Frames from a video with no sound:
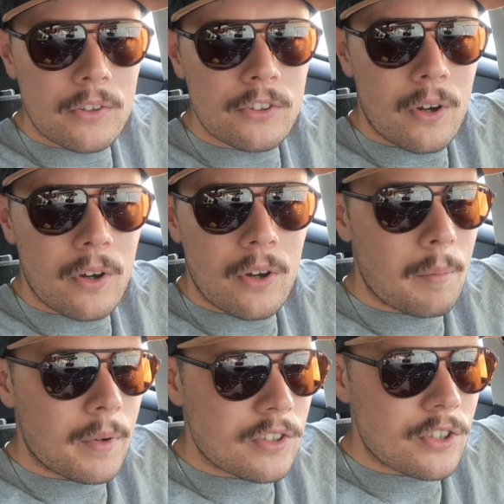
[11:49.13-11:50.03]
So I'm
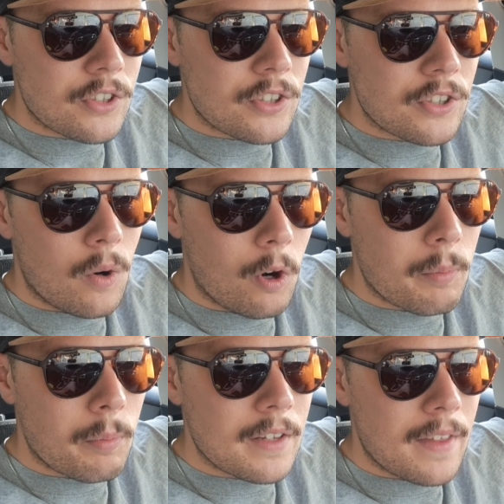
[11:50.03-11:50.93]
gonna try and
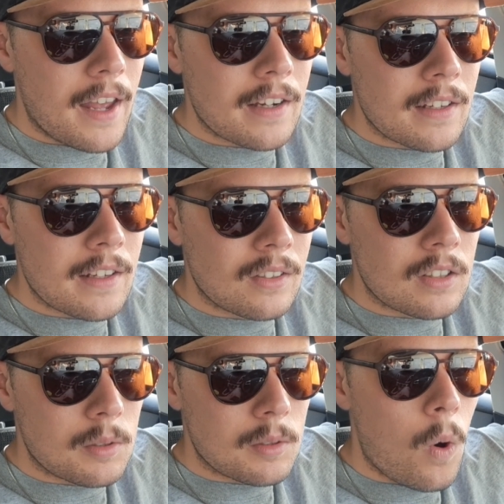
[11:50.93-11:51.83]
incorporate that in a
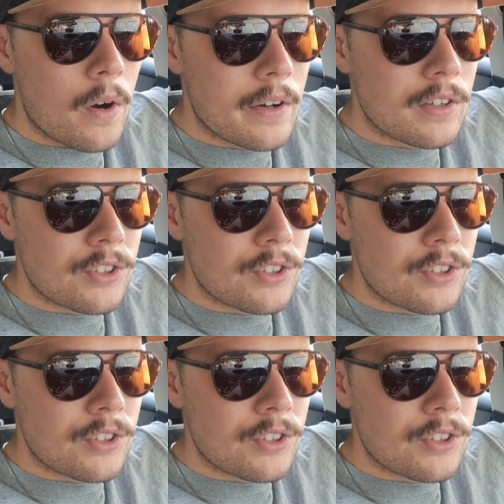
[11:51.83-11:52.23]
little more,